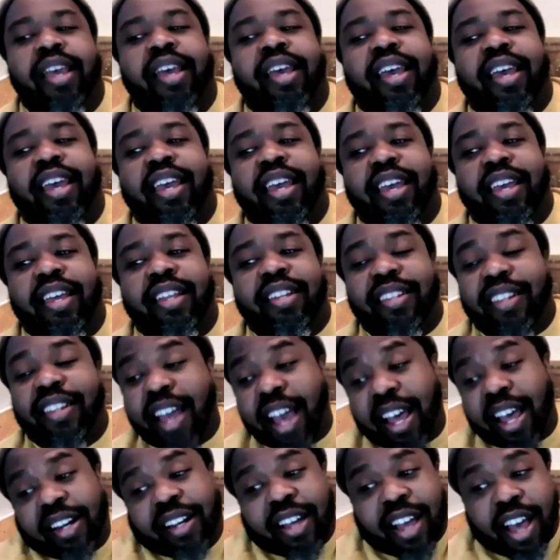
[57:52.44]
and
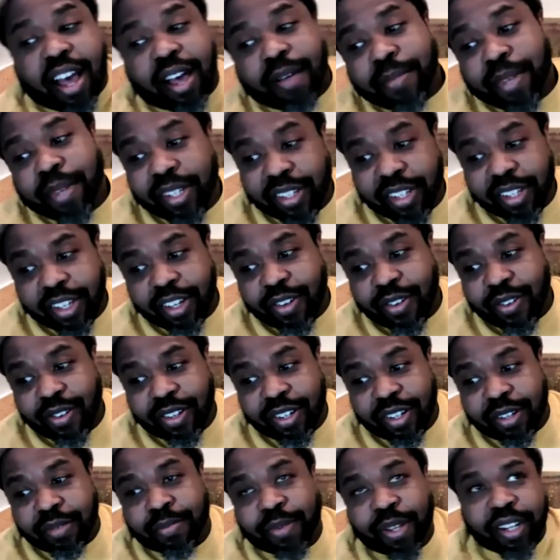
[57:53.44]
not commenting on
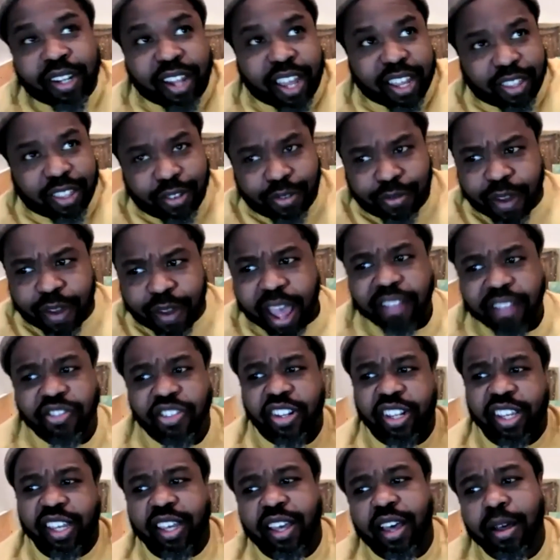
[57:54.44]
it, but like the
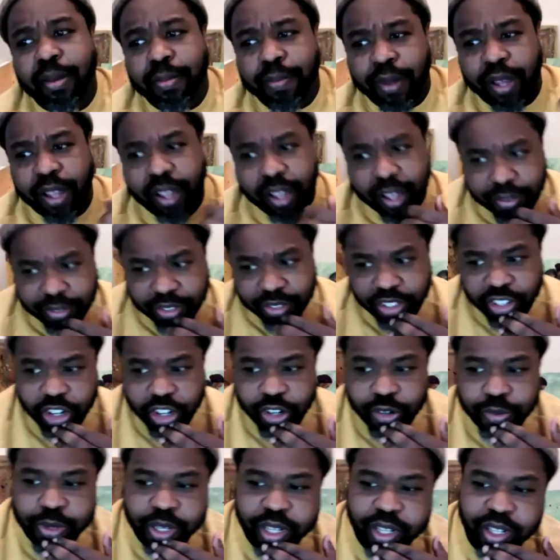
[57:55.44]
ratcheting up of
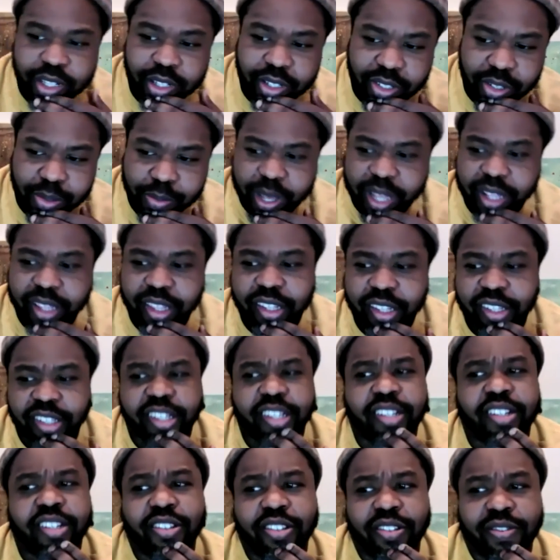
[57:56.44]
sermons about the
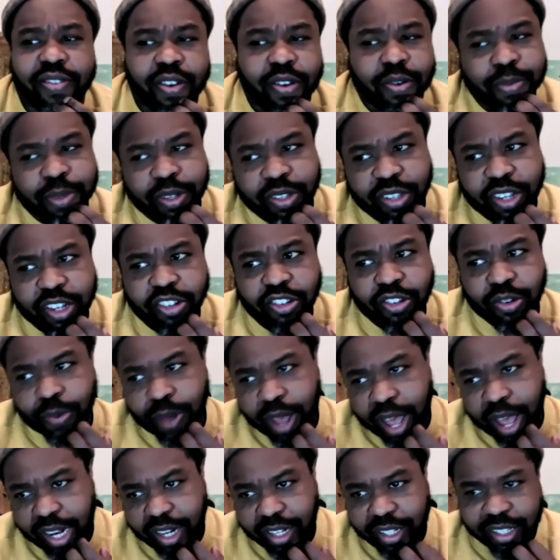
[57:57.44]
sins of
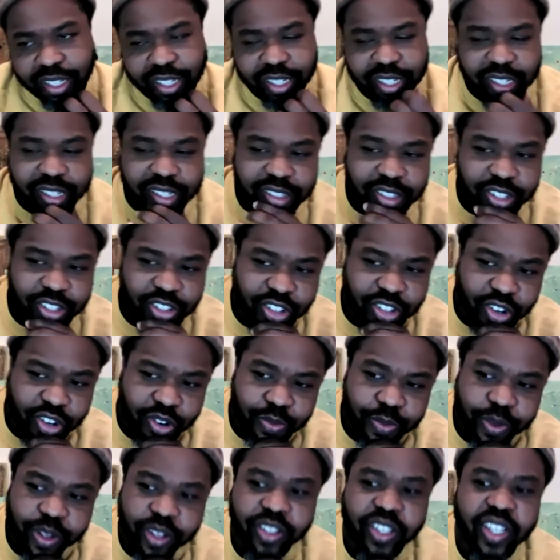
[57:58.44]
homosexuality and the
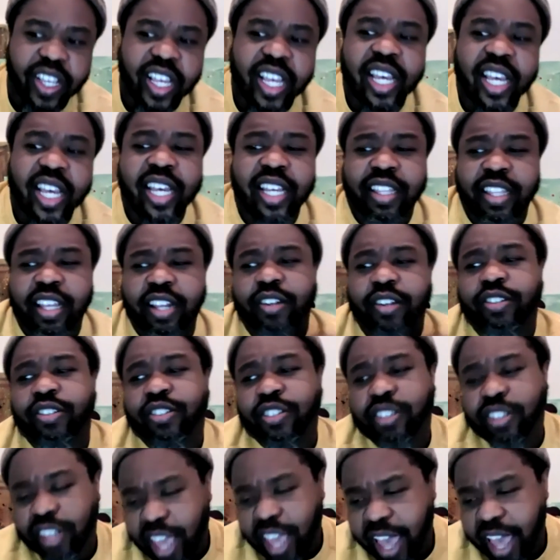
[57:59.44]
sermons that are
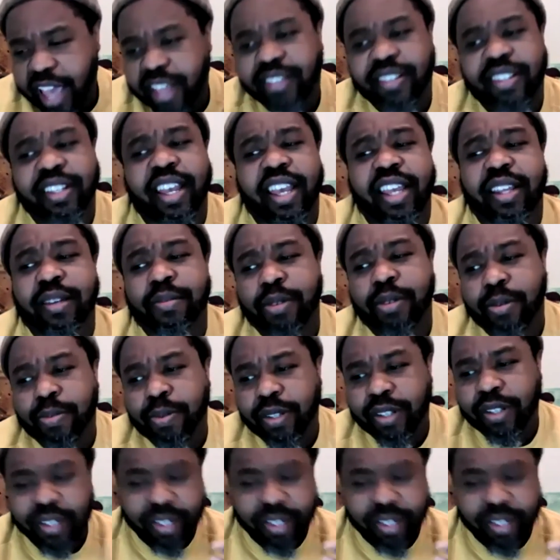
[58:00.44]
castigating people and